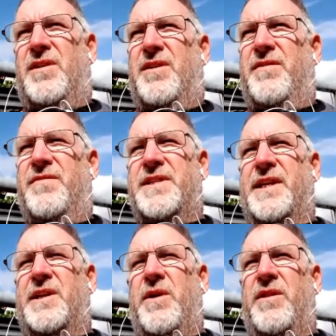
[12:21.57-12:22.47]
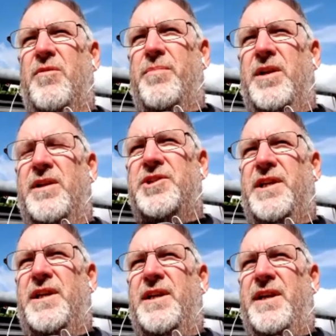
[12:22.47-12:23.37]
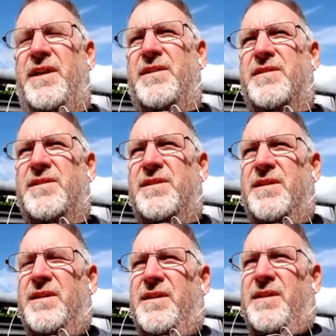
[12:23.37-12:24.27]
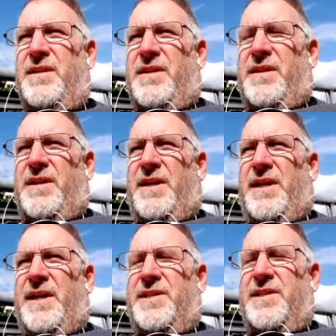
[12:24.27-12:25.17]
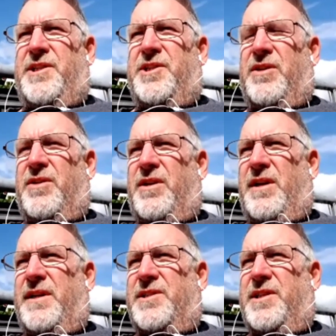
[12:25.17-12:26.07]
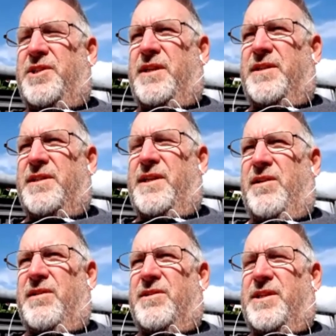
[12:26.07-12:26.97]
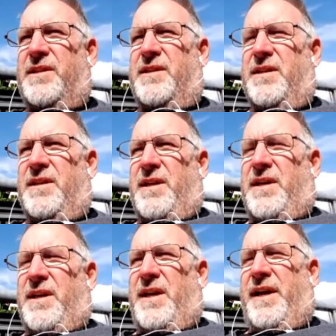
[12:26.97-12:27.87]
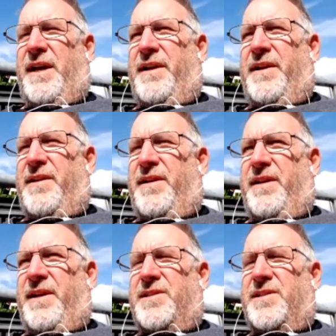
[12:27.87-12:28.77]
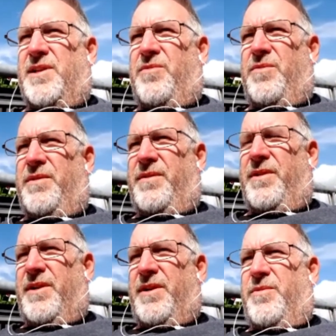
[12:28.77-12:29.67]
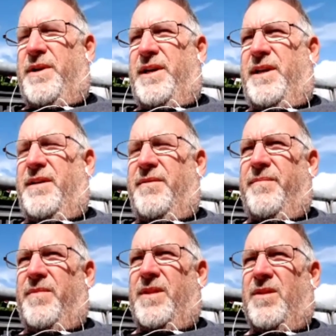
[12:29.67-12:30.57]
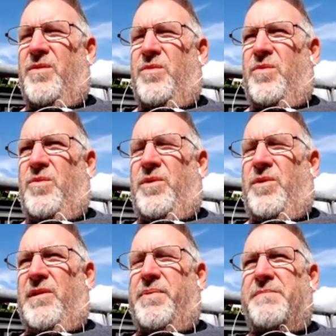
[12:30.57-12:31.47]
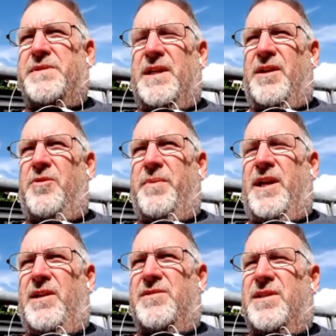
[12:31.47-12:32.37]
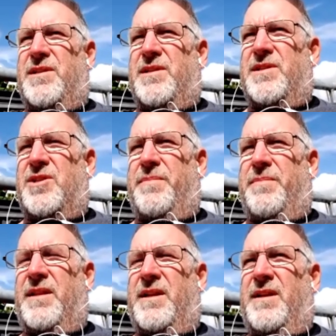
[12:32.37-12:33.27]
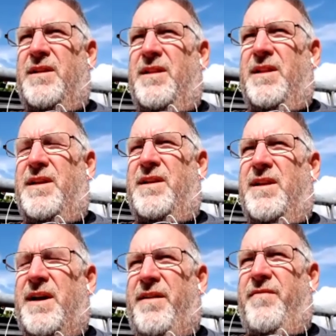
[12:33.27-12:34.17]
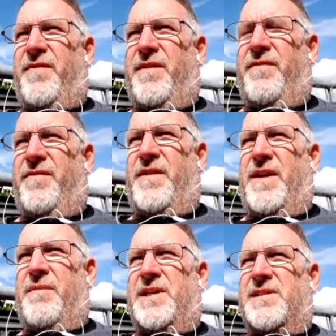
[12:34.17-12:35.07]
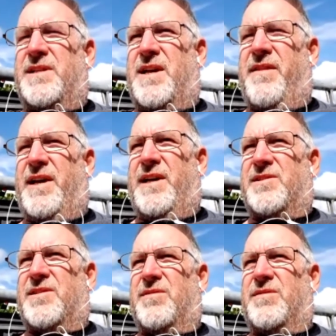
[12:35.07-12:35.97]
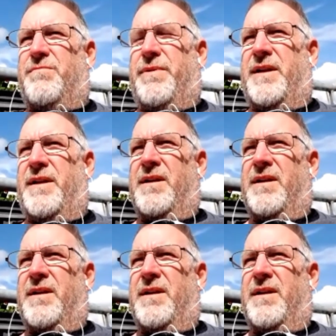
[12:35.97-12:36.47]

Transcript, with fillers: of techno-anthropology and uh, teaching online, teaching technology. And and so, you know, we, we're perhaps a little bit closer to this topic than, than other f families and other households. But